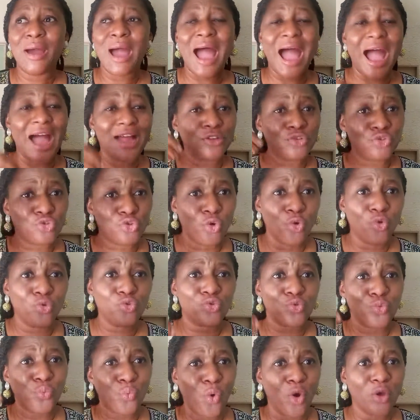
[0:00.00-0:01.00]
and
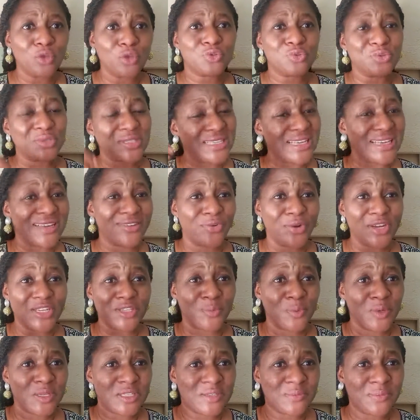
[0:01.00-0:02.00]
don't want to take
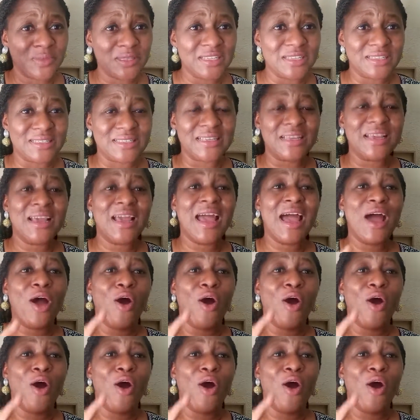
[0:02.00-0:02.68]
responsibility,